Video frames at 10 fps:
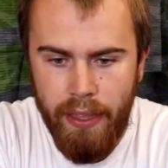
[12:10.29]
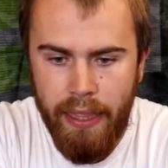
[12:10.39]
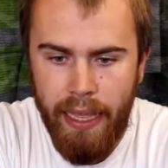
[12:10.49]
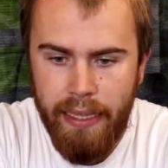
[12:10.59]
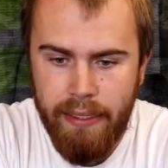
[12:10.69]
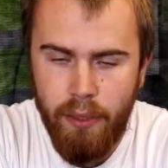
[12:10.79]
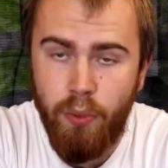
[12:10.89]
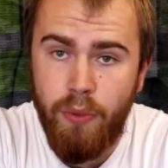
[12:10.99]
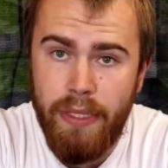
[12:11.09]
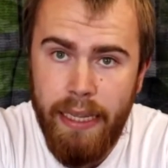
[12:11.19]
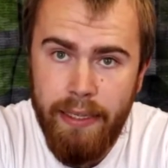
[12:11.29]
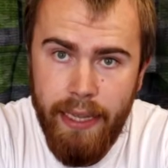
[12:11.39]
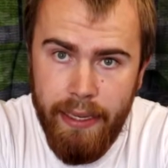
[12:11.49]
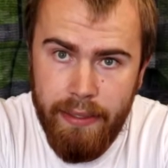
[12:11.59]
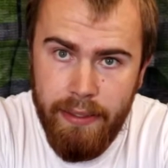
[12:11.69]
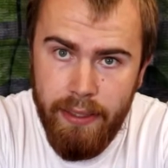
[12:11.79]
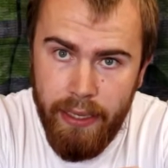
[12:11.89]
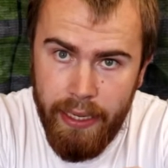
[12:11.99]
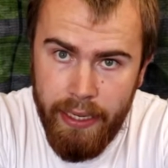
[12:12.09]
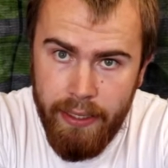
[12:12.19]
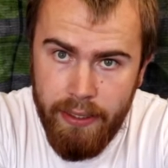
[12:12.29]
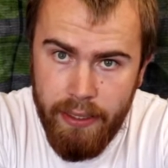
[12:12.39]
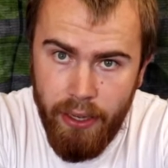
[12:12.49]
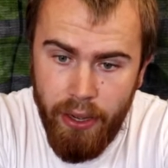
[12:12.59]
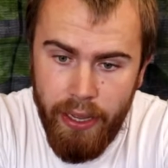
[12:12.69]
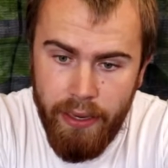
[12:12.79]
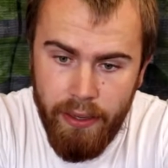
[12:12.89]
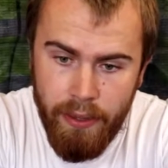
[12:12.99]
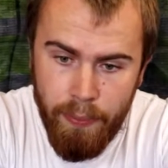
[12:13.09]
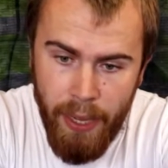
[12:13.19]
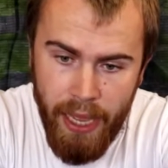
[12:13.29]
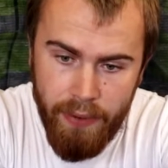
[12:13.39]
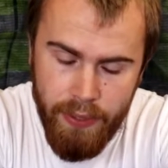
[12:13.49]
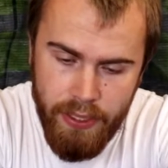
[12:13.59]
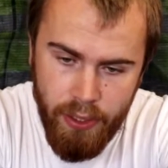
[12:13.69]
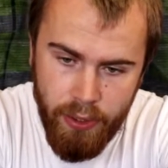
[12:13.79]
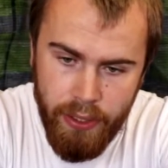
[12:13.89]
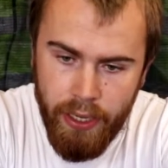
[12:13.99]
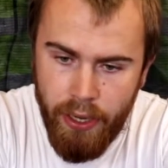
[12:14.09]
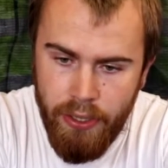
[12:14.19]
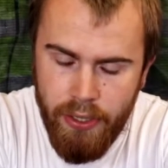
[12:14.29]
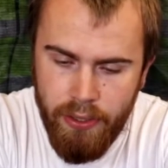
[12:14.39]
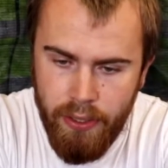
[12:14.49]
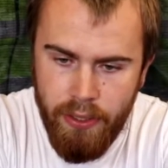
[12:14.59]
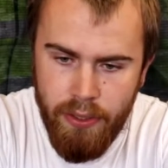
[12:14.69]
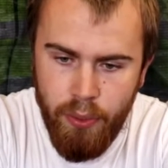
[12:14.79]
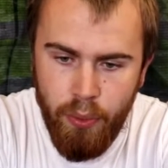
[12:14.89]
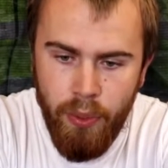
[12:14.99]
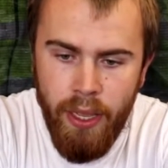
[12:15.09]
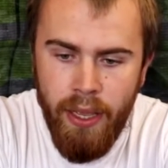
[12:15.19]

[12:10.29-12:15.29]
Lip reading: There is little detents inside the part of the socket that goes onto the tool.